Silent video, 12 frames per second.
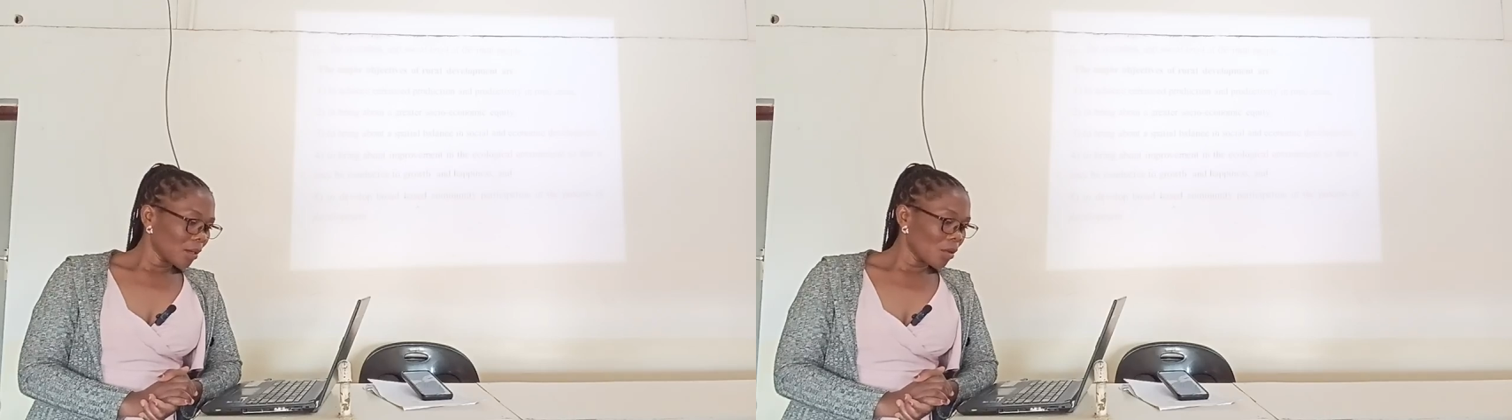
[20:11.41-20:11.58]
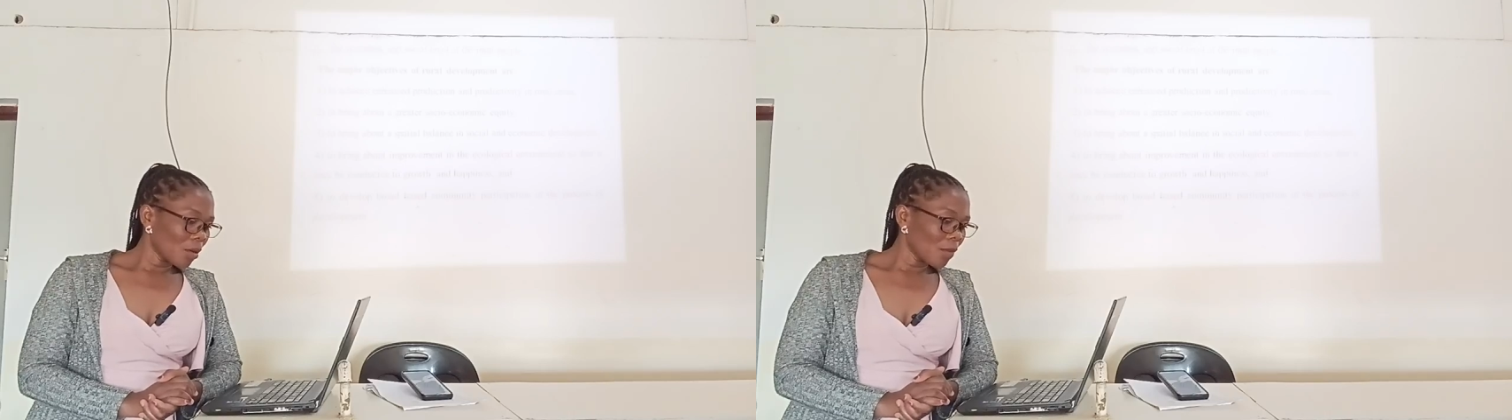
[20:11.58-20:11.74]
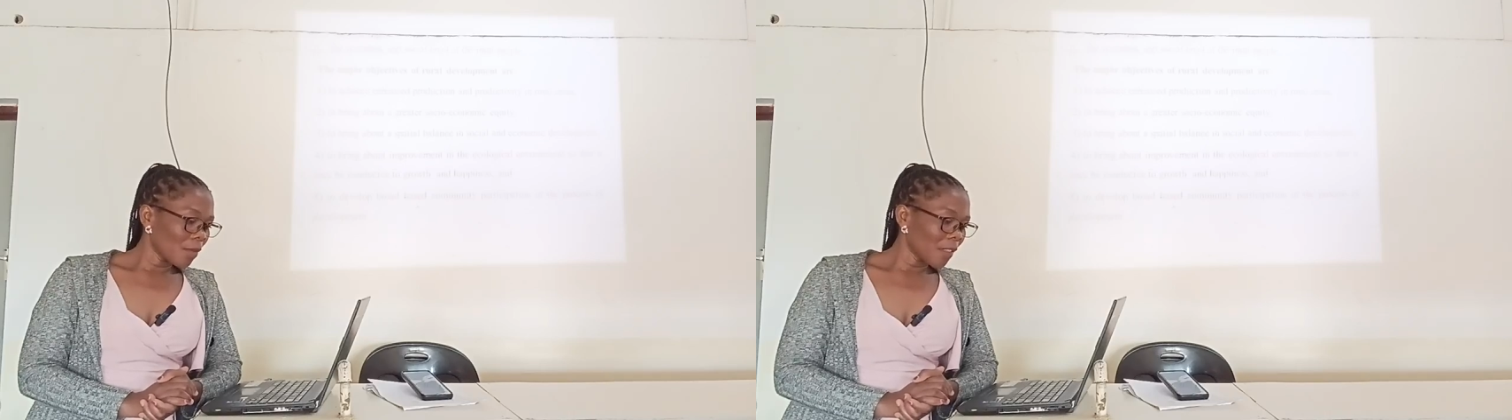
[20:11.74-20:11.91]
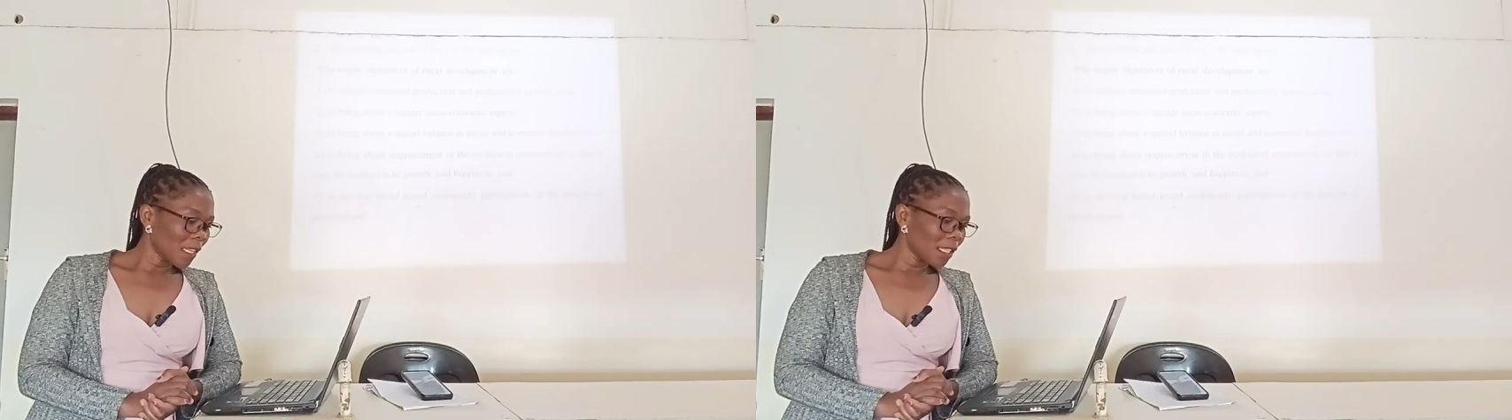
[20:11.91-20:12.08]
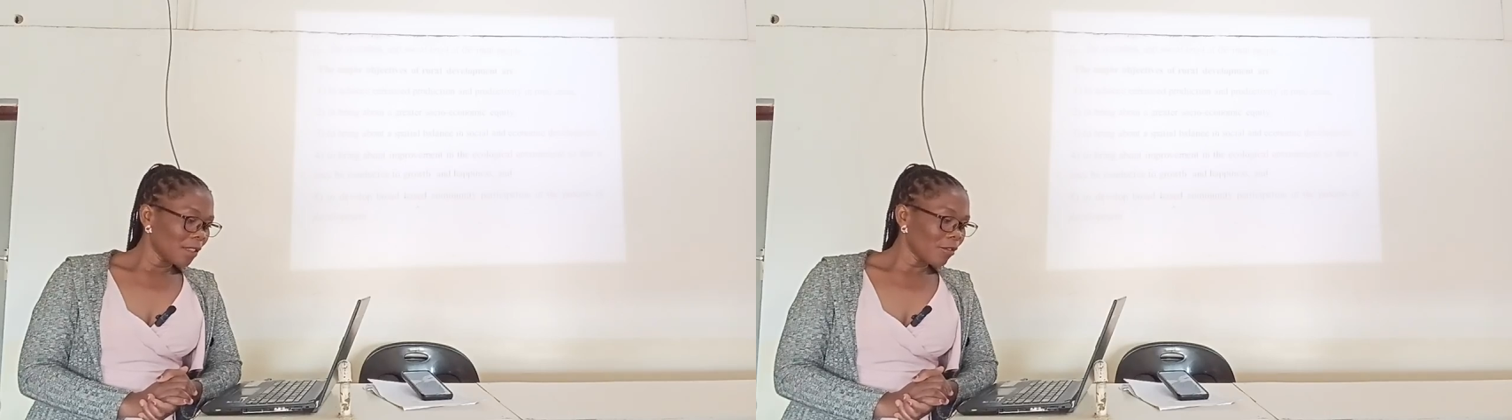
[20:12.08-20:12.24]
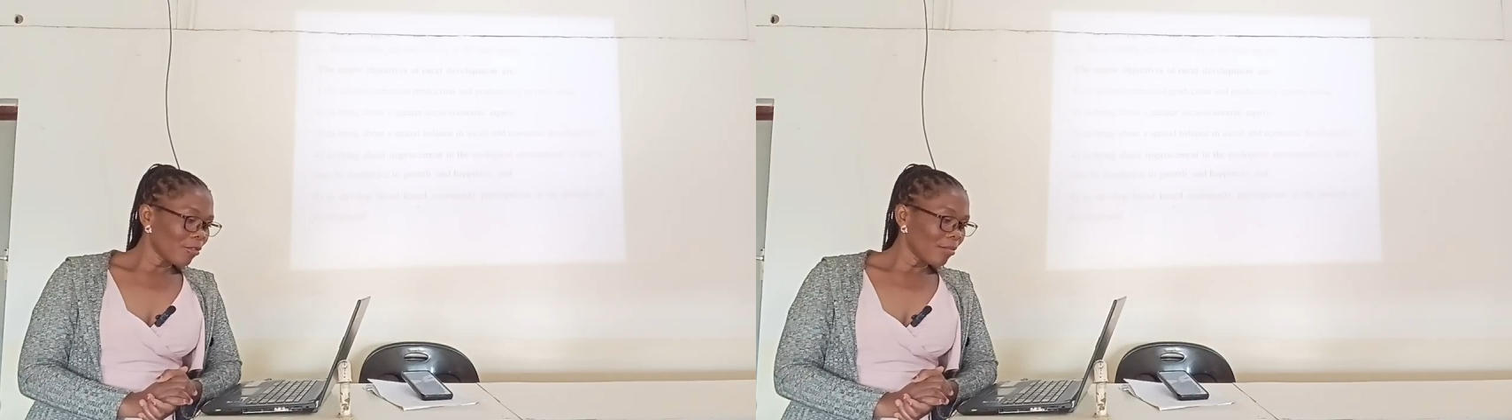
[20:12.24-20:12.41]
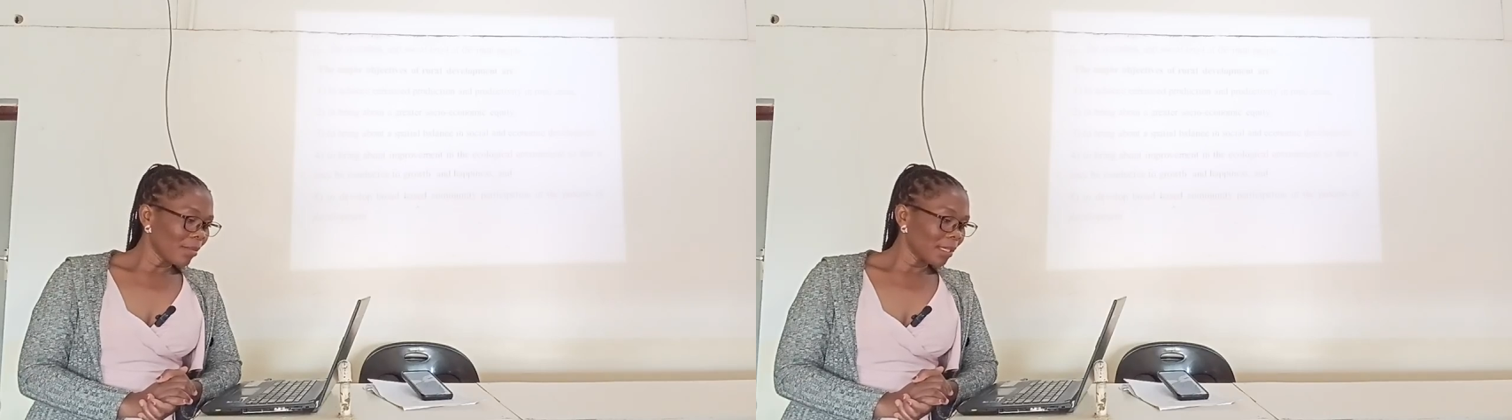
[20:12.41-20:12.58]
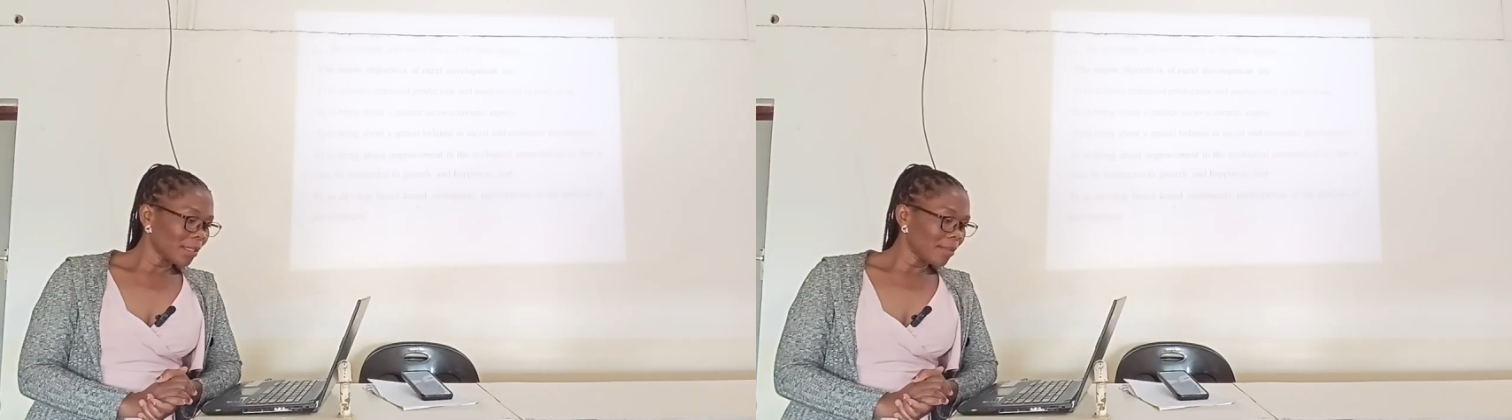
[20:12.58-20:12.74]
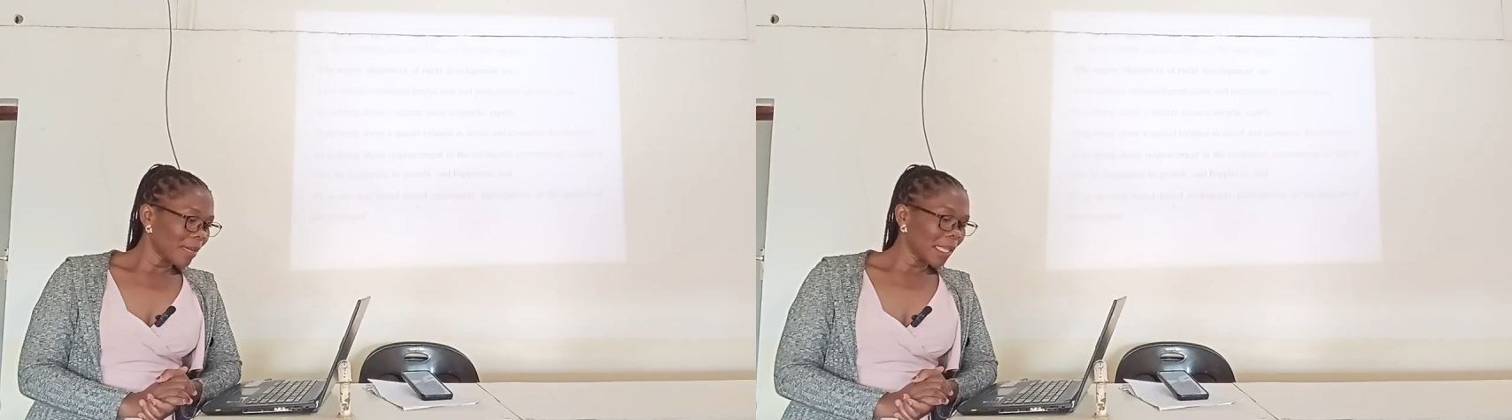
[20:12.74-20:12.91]
of the
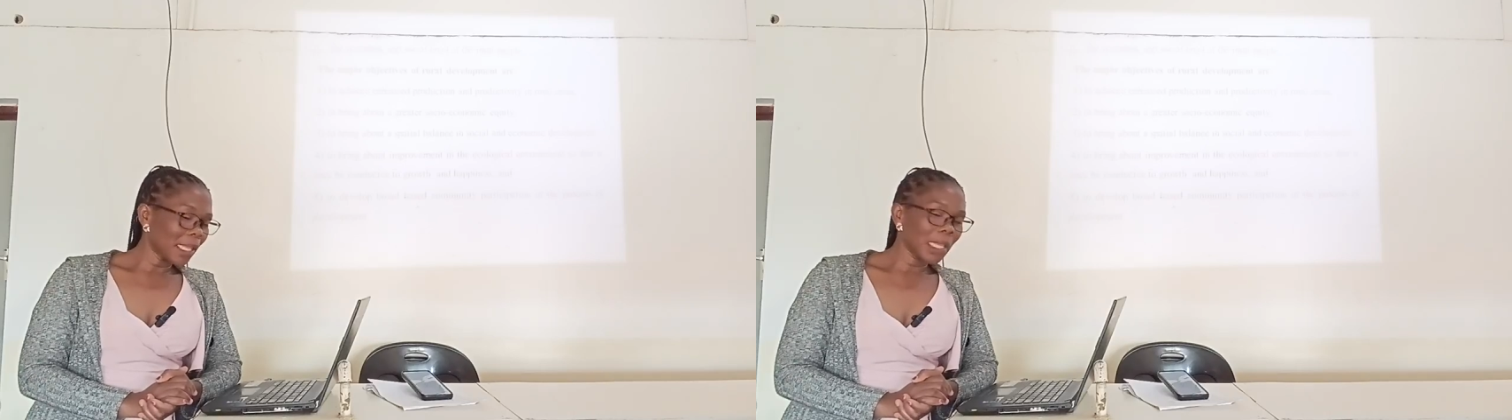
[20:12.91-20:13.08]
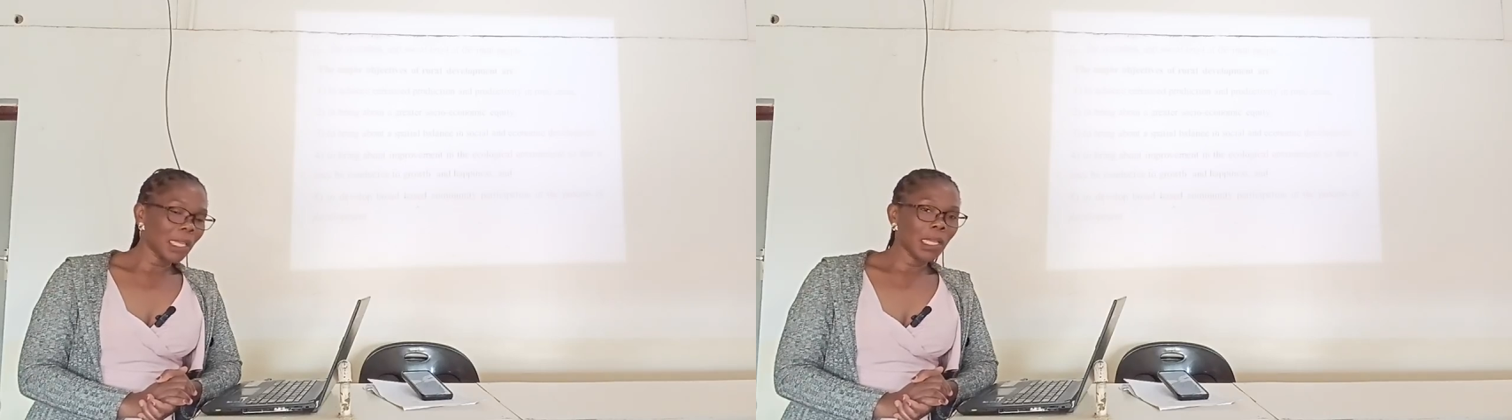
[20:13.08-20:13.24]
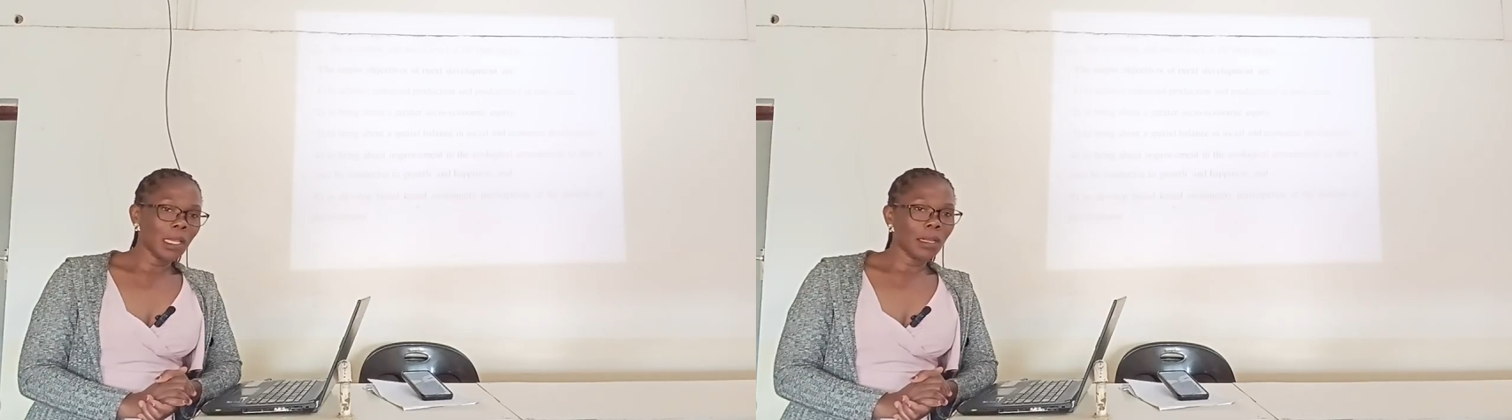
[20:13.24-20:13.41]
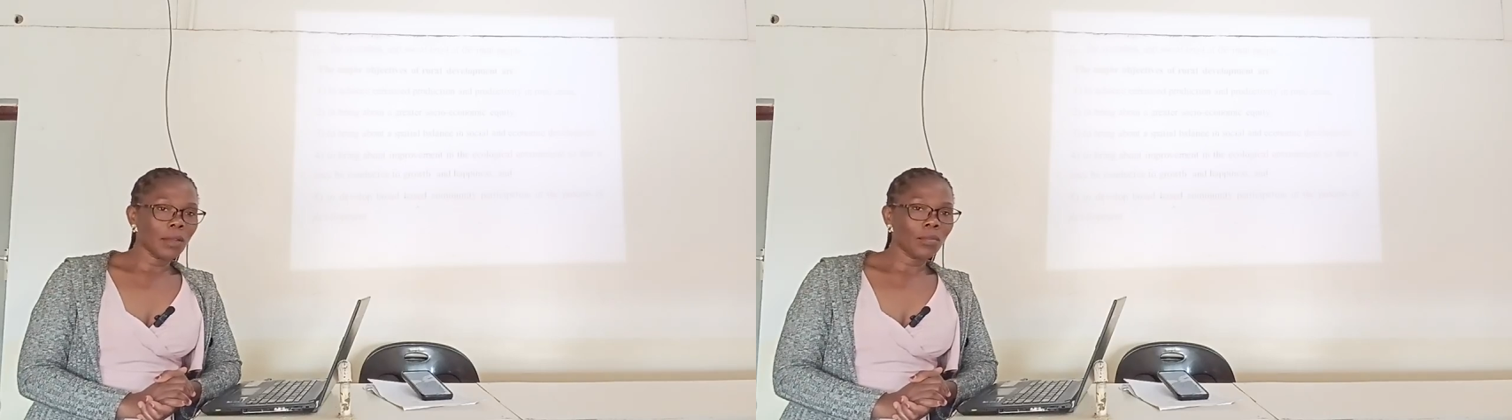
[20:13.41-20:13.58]
development by the